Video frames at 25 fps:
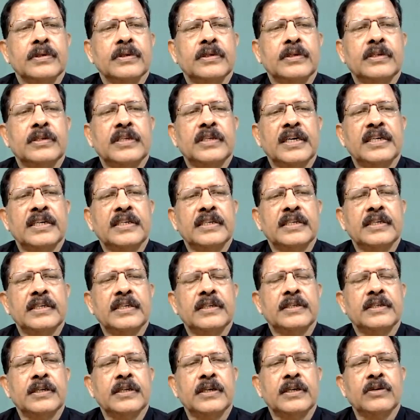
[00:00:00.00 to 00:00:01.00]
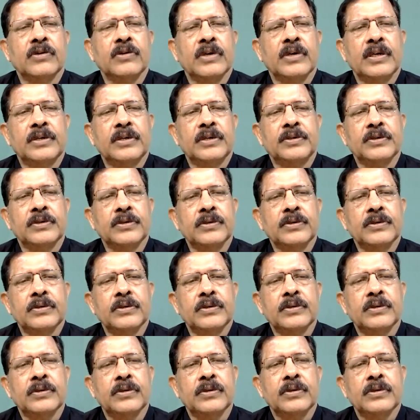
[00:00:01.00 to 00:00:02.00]
Z is equal
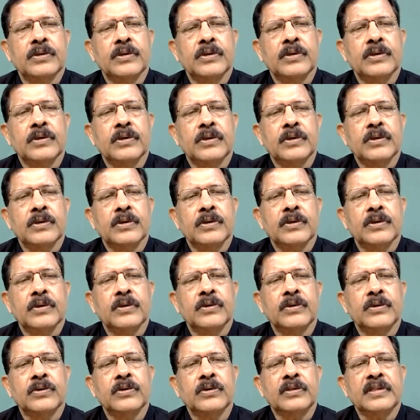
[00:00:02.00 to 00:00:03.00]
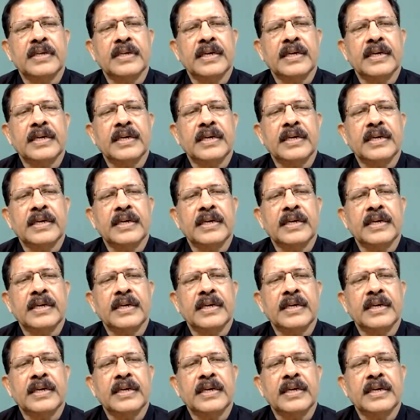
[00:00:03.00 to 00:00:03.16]
to root